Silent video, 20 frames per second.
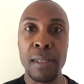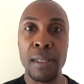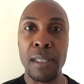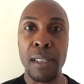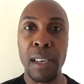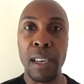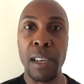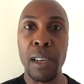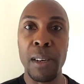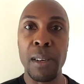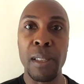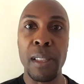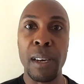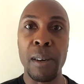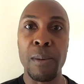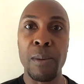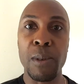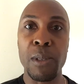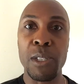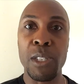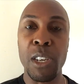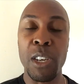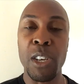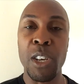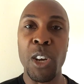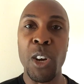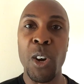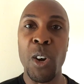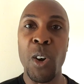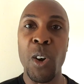So there you go, that was
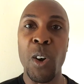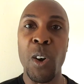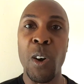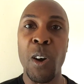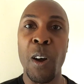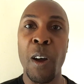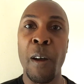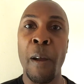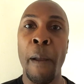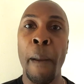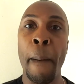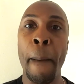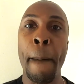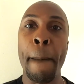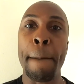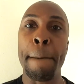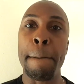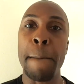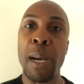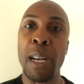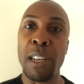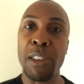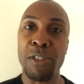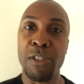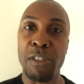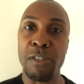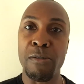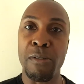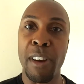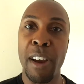your
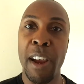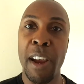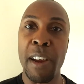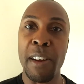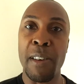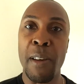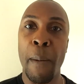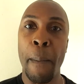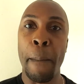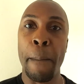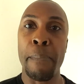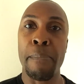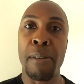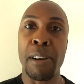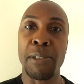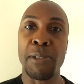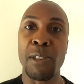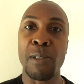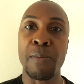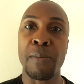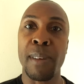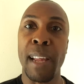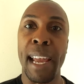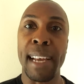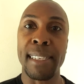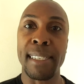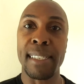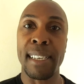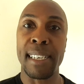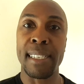military grade press up
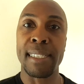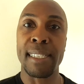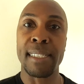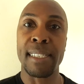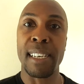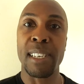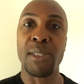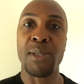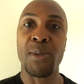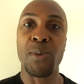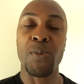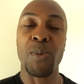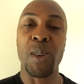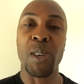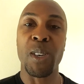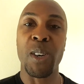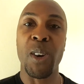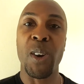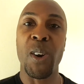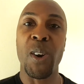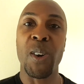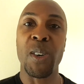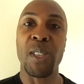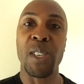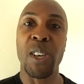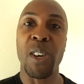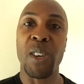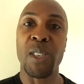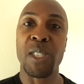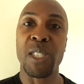exercise designed to work
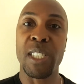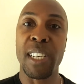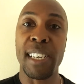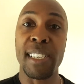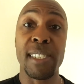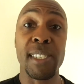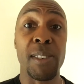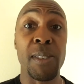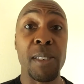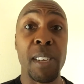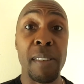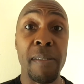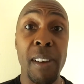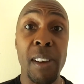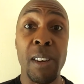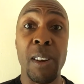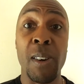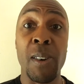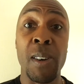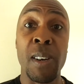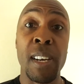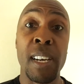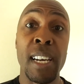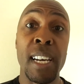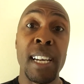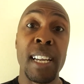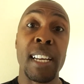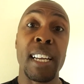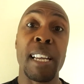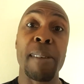on your chest. So give it a go.
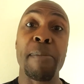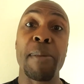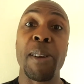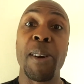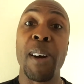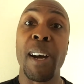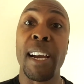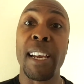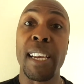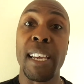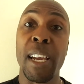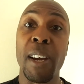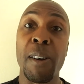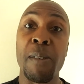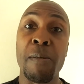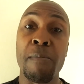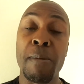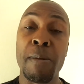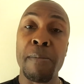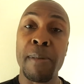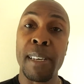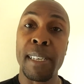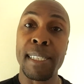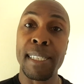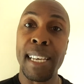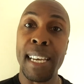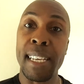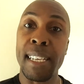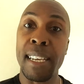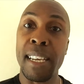Let me know how you go. Remember your
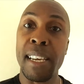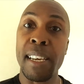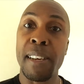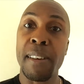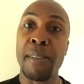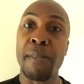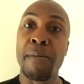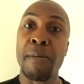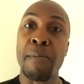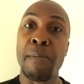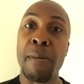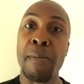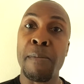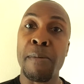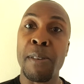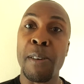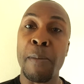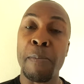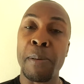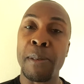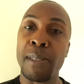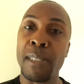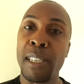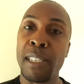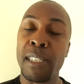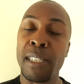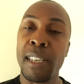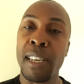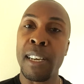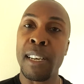technique, remember your
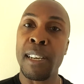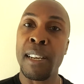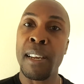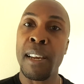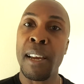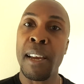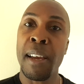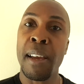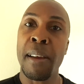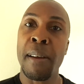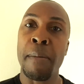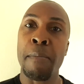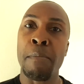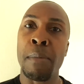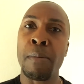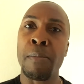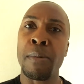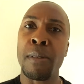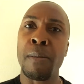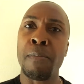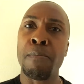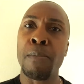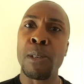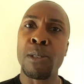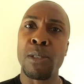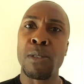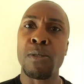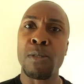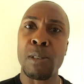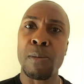positioning, remember the
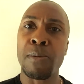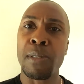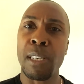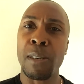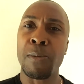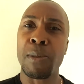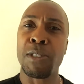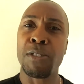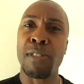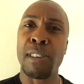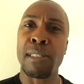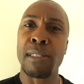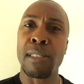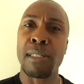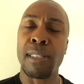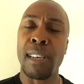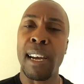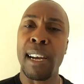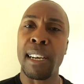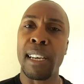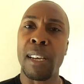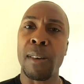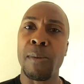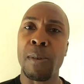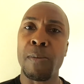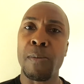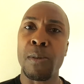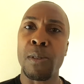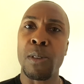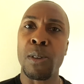muscle groups that we're trying to target
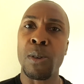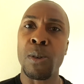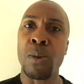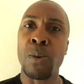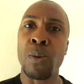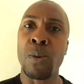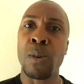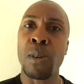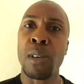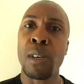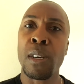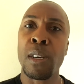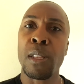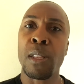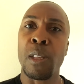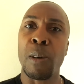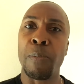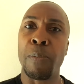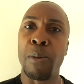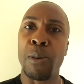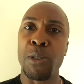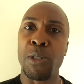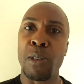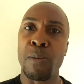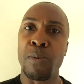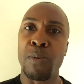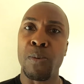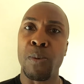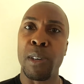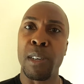when we do the
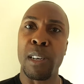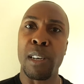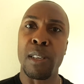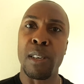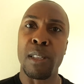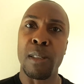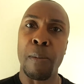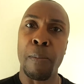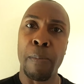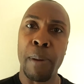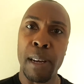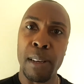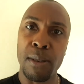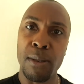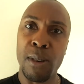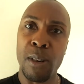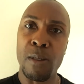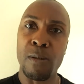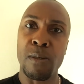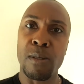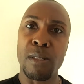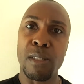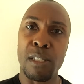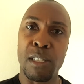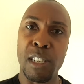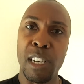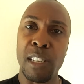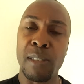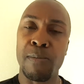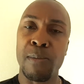push-ups working on the pectorals the
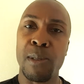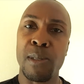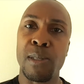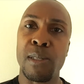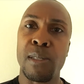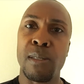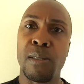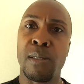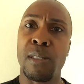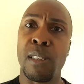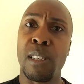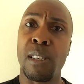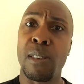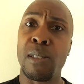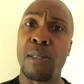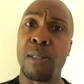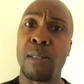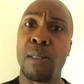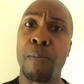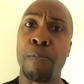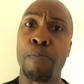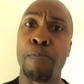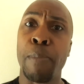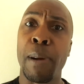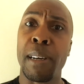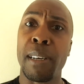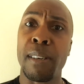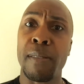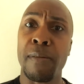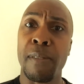chest muscles and also the
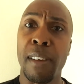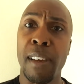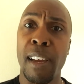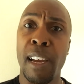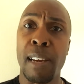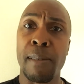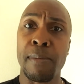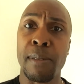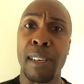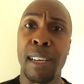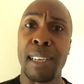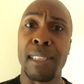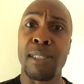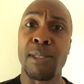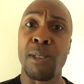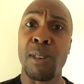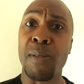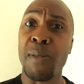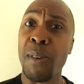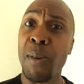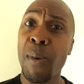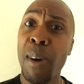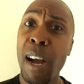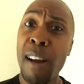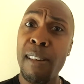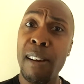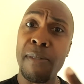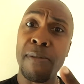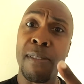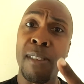back of the arms again so if you
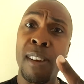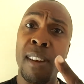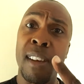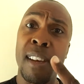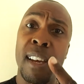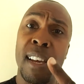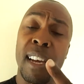are after